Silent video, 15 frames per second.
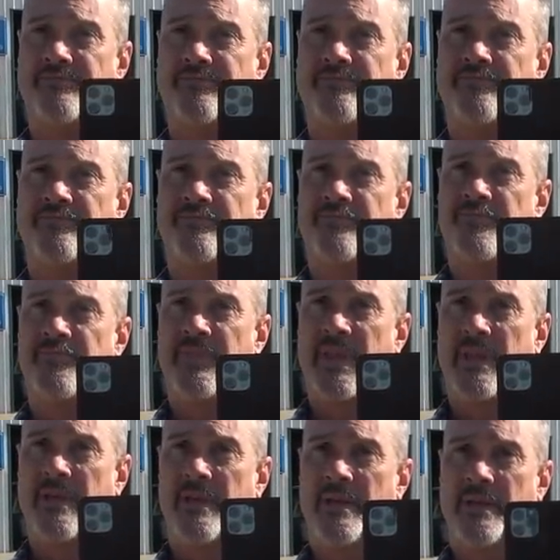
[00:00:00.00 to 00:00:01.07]
your property.
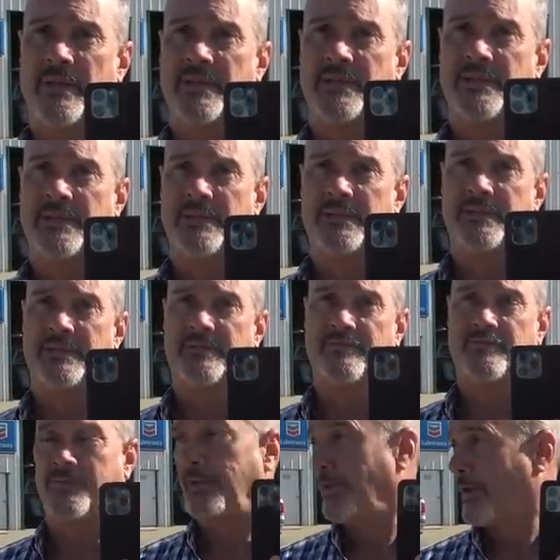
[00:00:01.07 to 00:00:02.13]

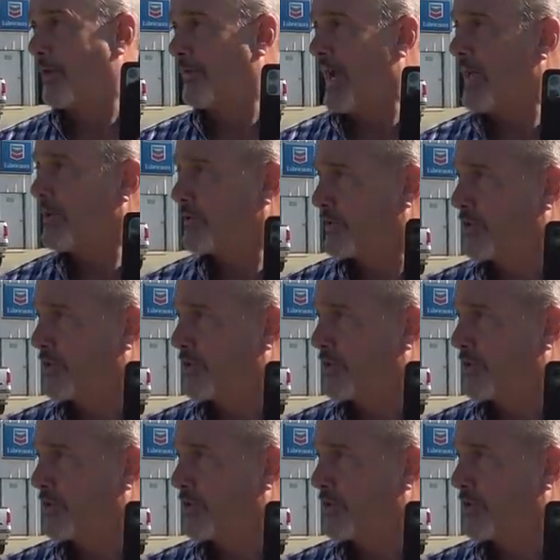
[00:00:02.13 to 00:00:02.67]
You know that?